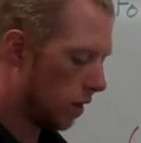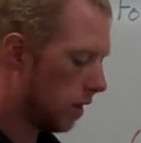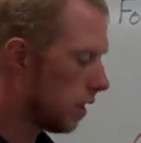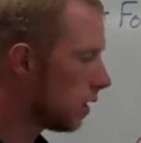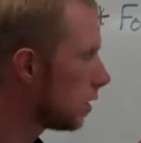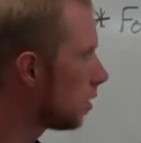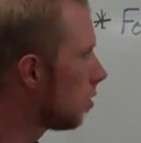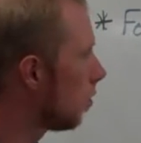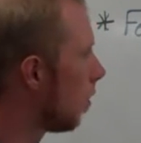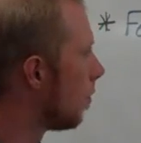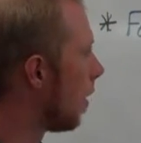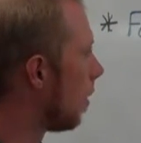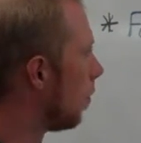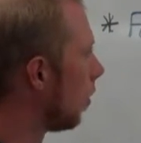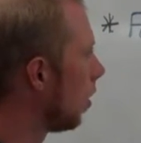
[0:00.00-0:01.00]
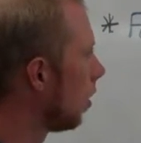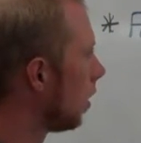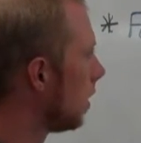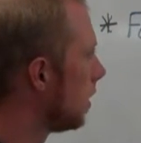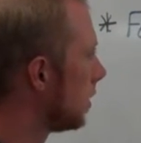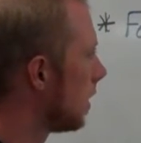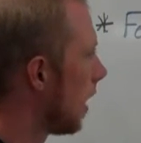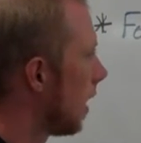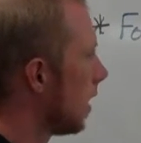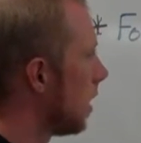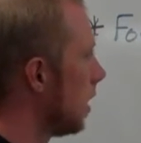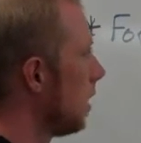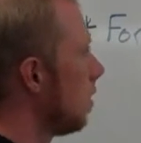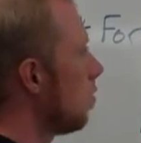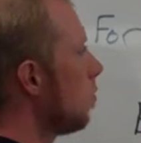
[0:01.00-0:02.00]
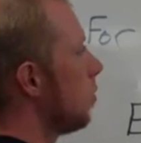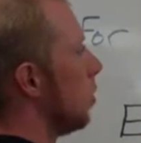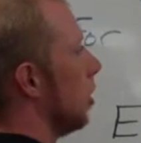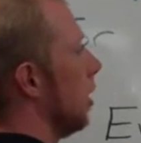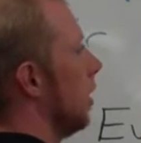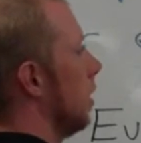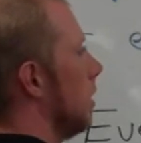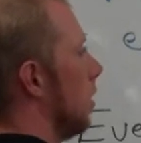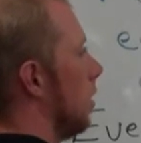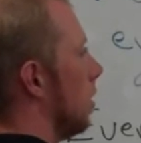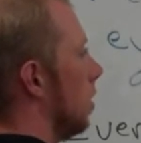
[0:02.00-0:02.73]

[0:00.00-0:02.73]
Things to remember is that input